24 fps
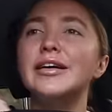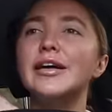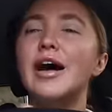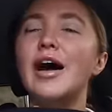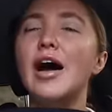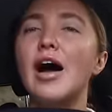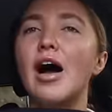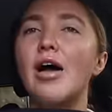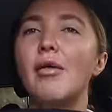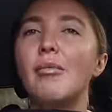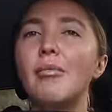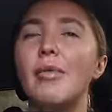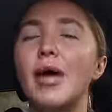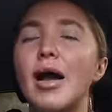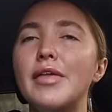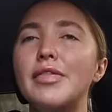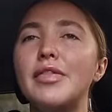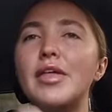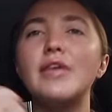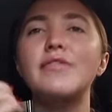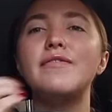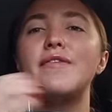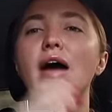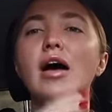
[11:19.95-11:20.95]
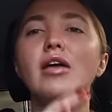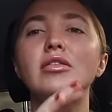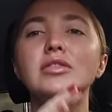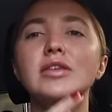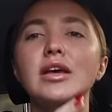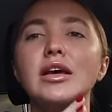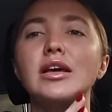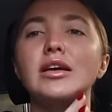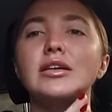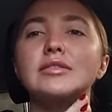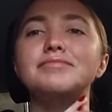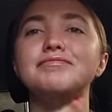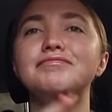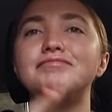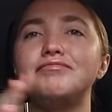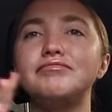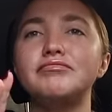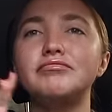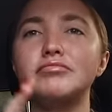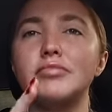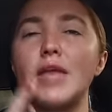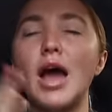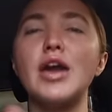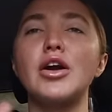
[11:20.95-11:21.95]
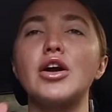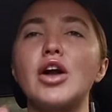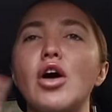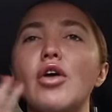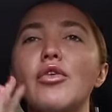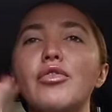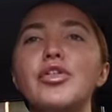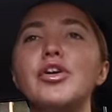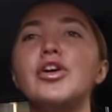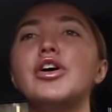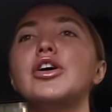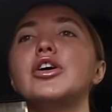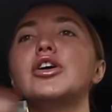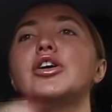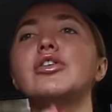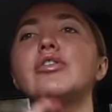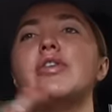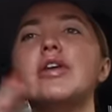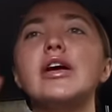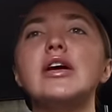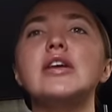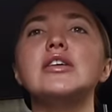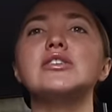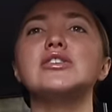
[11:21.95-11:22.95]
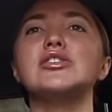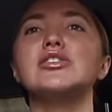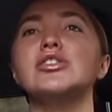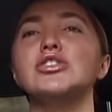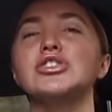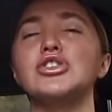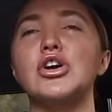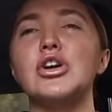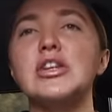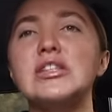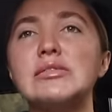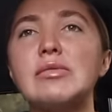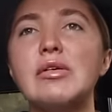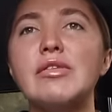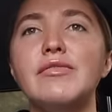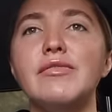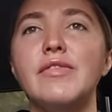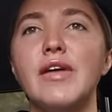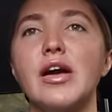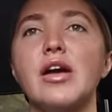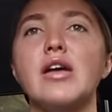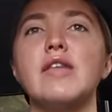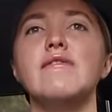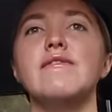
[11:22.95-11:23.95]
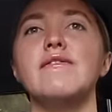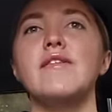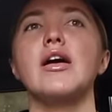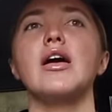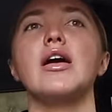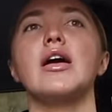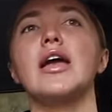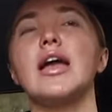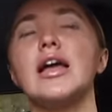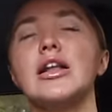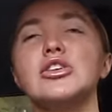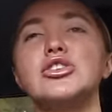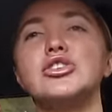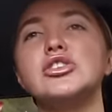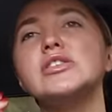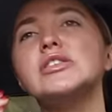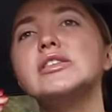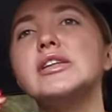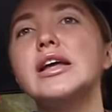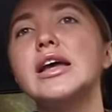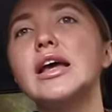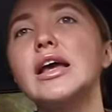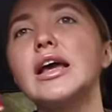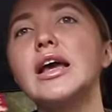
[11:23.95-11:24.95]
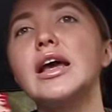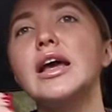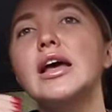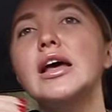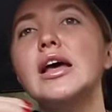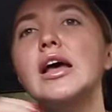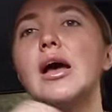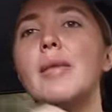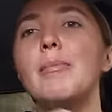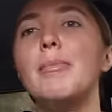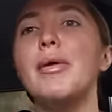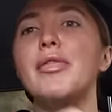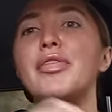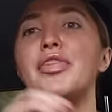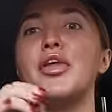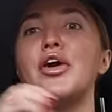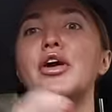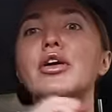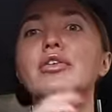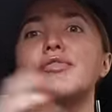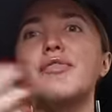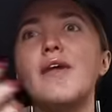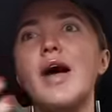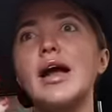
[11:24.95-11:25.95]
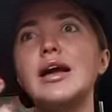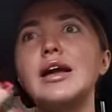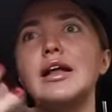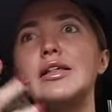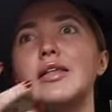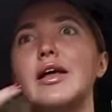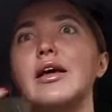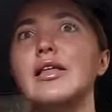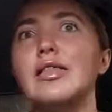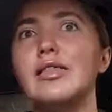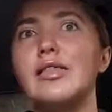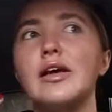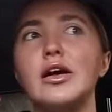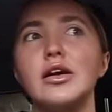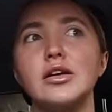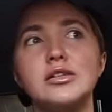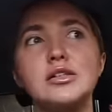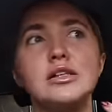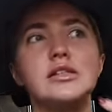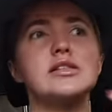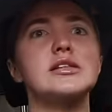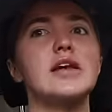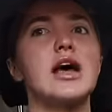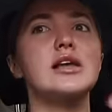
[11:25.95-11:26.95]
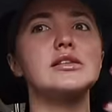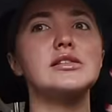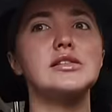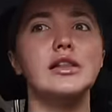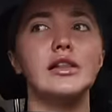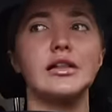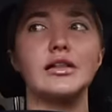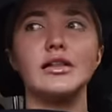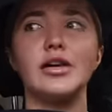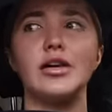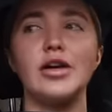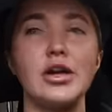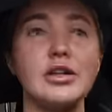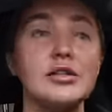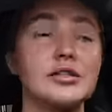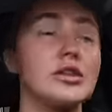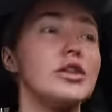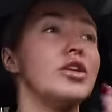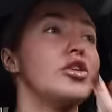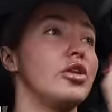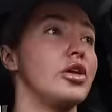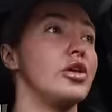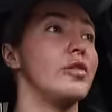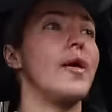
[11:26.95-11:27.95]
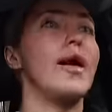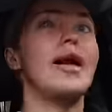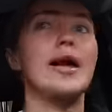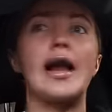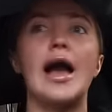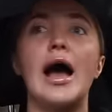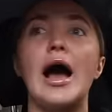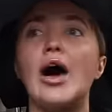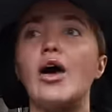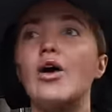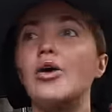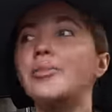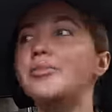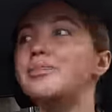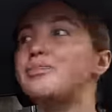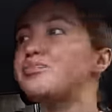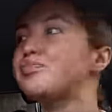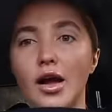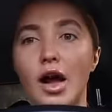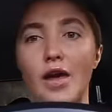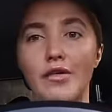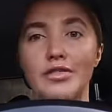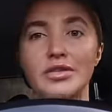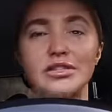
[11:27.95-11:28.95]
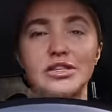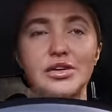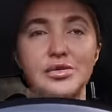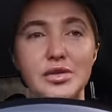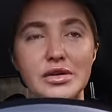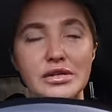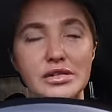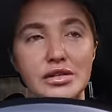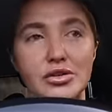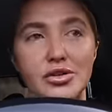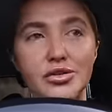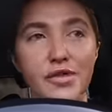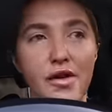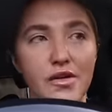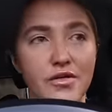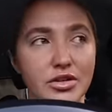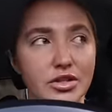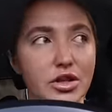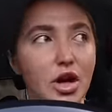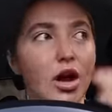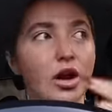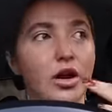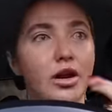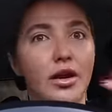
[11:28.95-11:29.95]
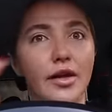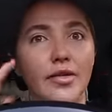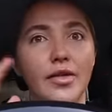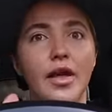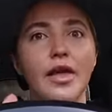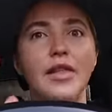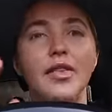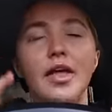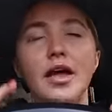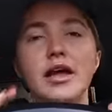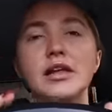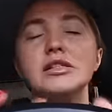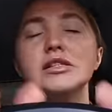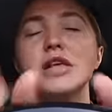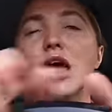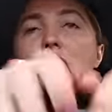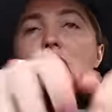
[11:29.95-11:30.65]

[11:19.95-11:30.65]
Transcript: Um, and they found like I don't know, their careers and their journey's been very, very interesting, but they're finding like their success and like, their hit literally right now. Like, obviously recently with favorite daughter and then this.